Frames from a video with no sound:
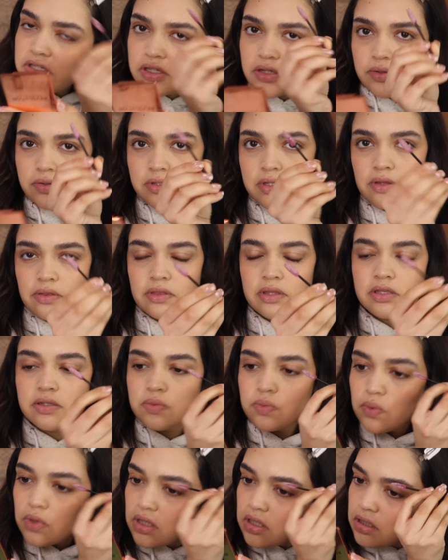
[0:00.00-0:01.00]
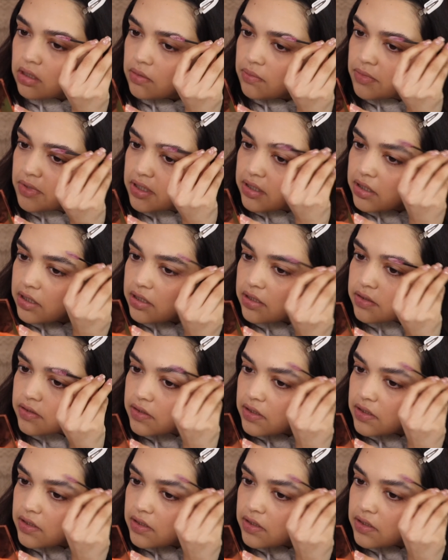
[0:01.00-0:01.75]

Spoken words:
using this one because